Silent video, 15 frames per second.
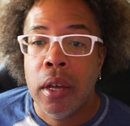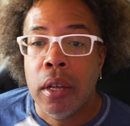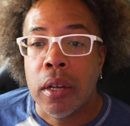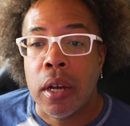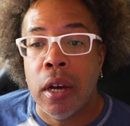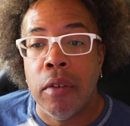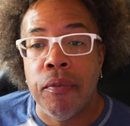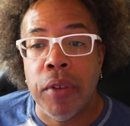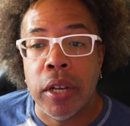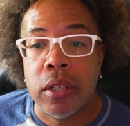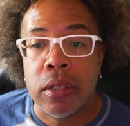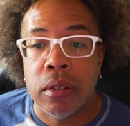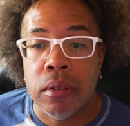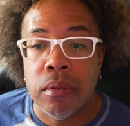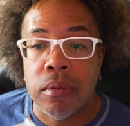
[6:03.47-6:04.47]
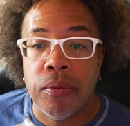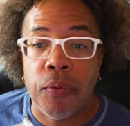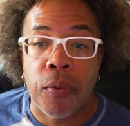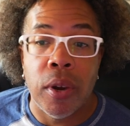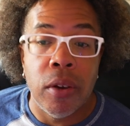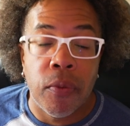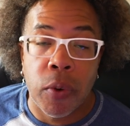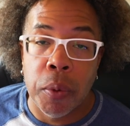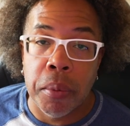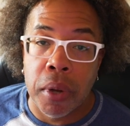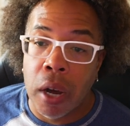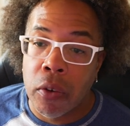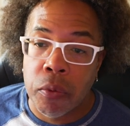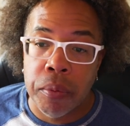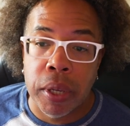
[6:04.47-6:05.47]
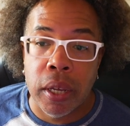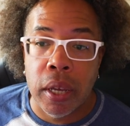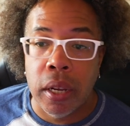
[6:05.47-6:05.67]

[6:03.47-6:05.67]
conviction, free from government